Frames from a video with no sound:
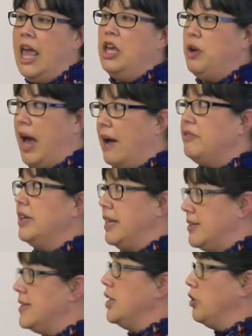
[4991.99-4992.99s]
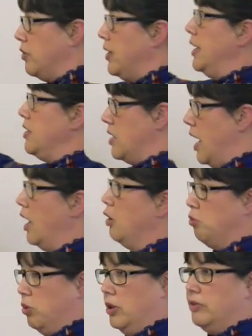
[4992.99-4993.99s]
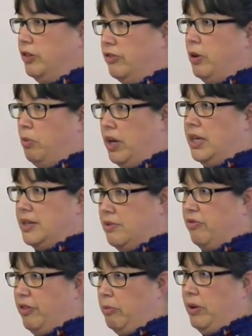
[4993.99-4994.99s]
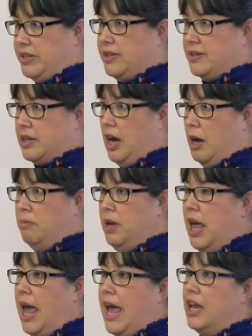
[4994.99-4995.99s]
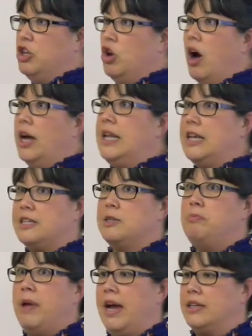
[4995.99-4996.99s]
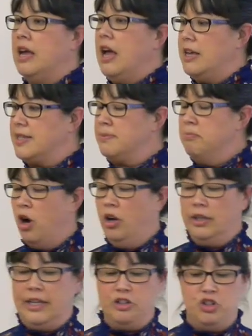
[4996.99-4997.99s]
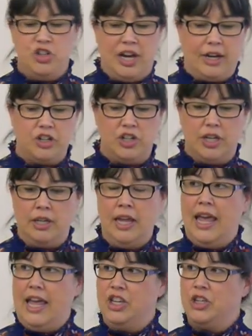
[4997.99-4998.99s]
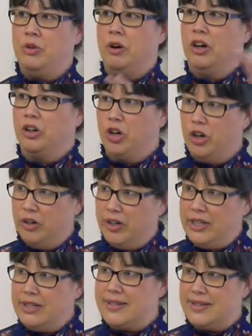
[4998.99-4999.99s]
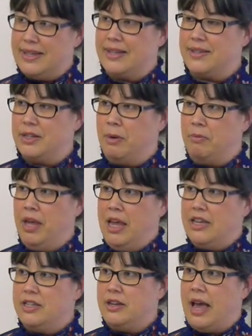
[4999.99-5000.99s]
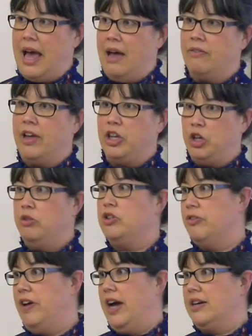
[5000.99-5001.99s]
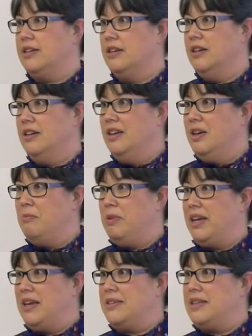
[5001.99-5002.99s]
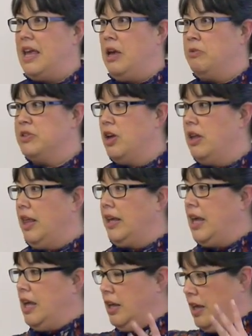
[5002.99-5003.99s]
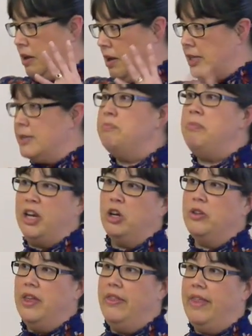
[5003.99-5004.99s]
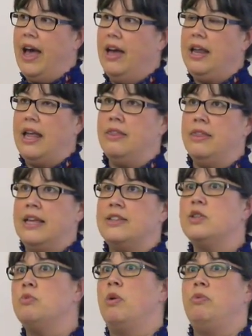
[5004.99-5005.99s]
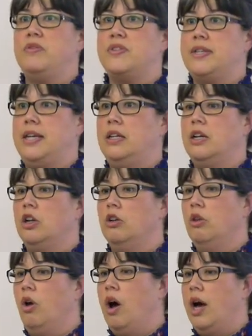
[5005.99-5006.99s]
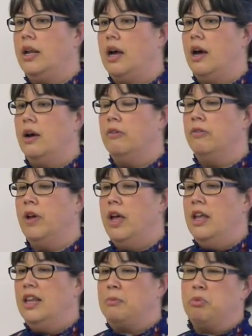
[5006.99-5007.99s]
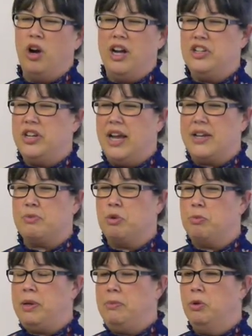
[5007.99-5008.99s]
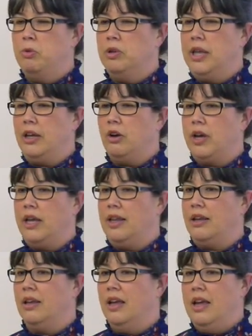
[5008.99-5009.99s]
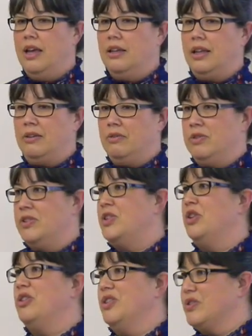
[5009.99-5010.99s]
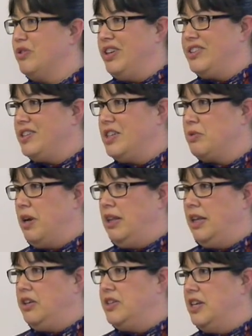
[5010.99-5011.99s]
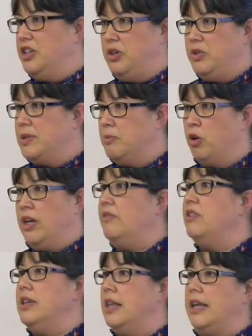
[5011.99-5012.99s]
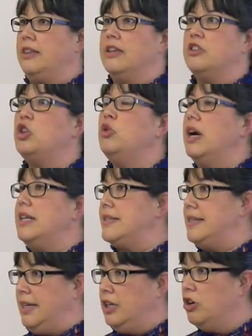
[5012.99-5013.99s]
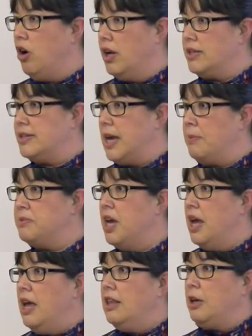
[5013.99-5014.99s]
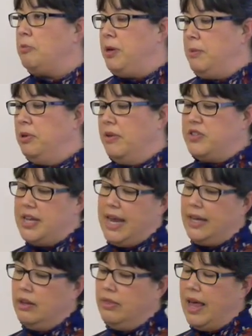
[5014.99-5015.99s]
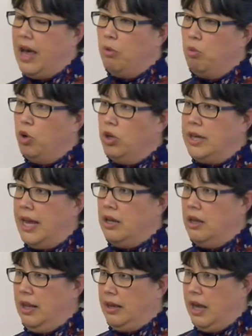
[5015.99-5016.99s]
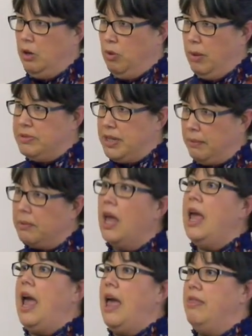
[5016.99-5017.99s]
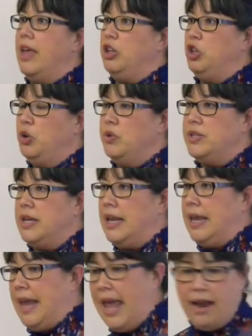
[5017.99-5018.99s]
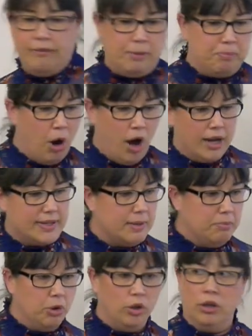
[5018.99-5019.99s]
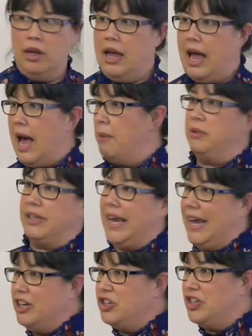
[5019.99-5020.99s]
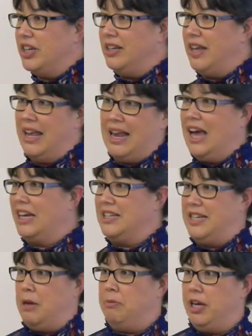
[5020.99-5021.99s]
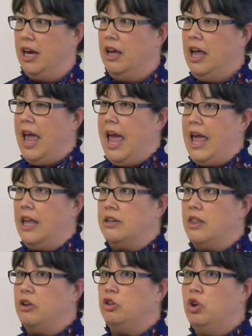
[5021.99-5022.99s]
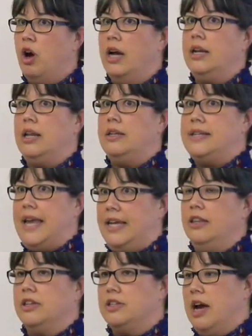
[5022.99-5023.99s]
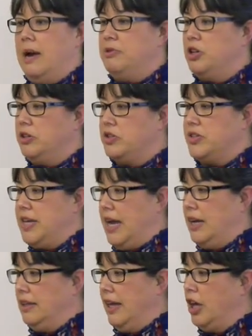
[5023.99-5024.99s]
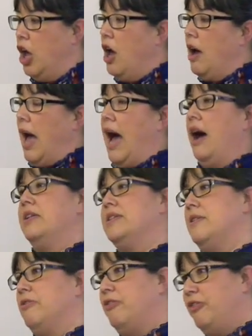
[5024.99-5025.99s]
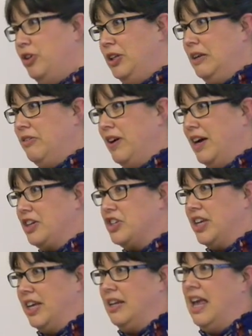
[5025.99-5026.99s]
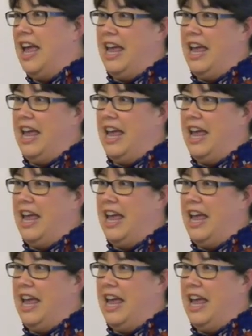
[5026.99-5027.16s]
you have to consider the entire worldview from, when, from whence it's come and not expect a small injection into our current system to have a huge effect because it was like it, it's bigger than that and this is what we've seen in a lot of like projects where people were like okay like like circles for instance right like you tend to use them or even like the two-eyed seeing concept like people have taken that word at, like Etuaptmumk and then used it in every possible application in academia and they're not taking the time to understand like how does it fully function